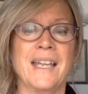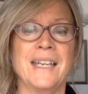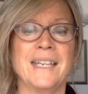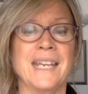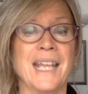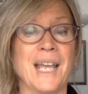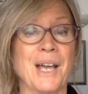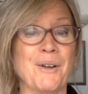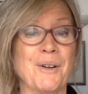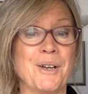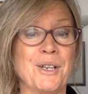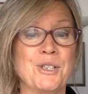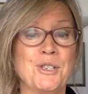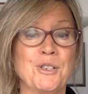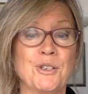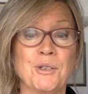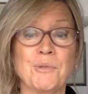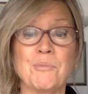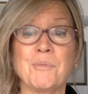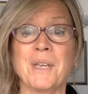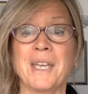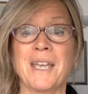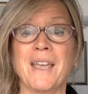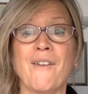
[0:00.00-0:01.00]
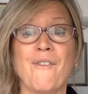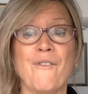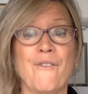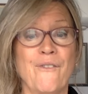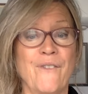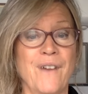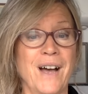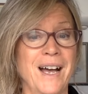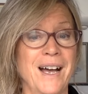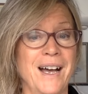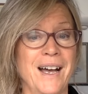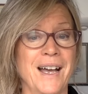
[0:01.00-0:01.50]
Now, it took me
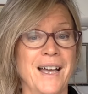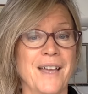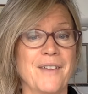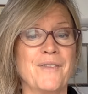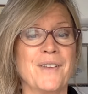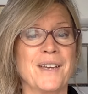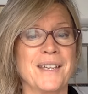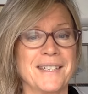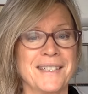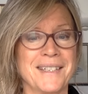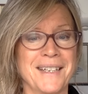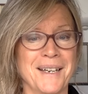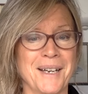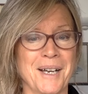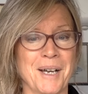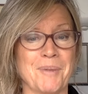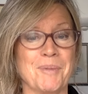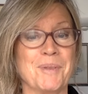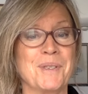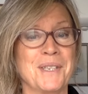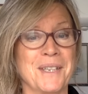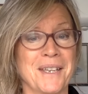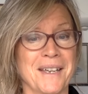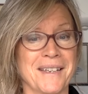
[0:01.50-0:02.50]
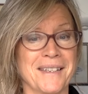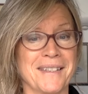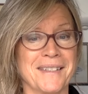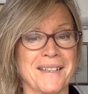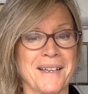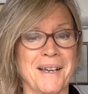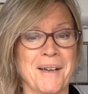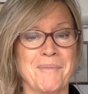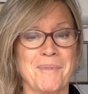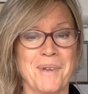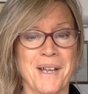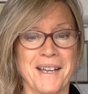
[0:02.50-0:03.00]
5 times. Yes,
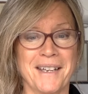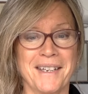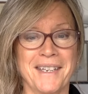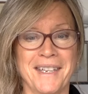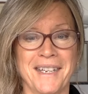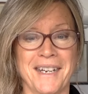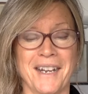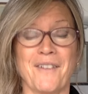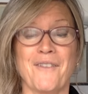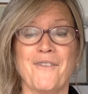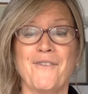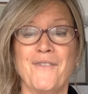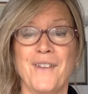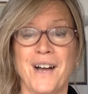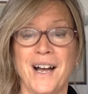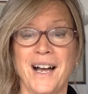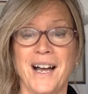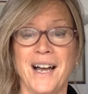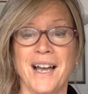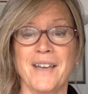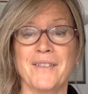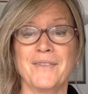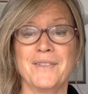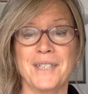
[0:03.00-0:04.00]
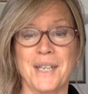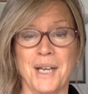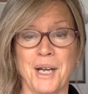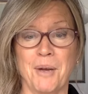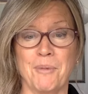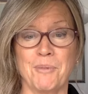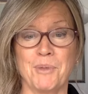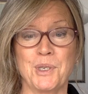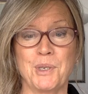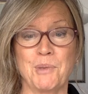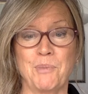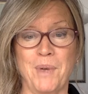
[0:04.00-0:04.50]
I'm not kidding. 5
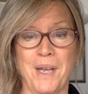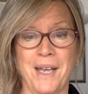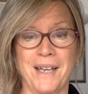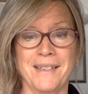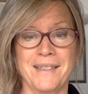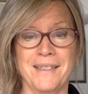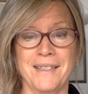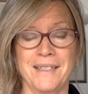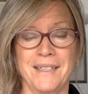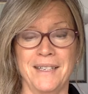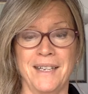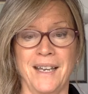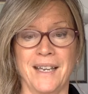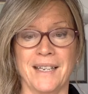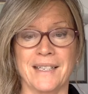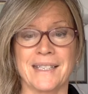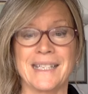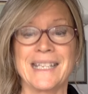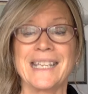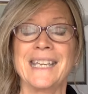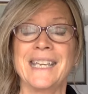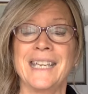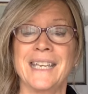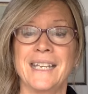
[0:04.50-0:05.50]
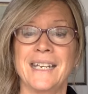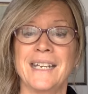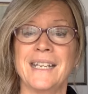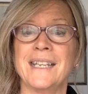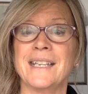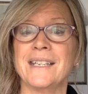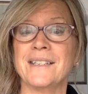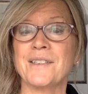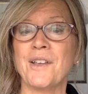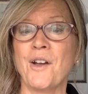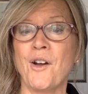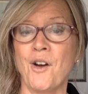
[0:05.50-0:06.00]
times to pass the test. It
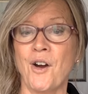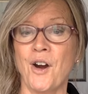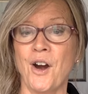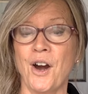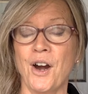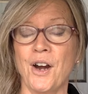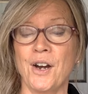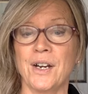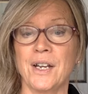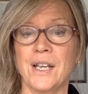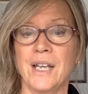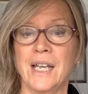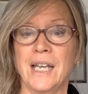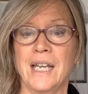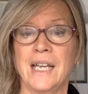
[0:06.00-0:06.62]
is hard.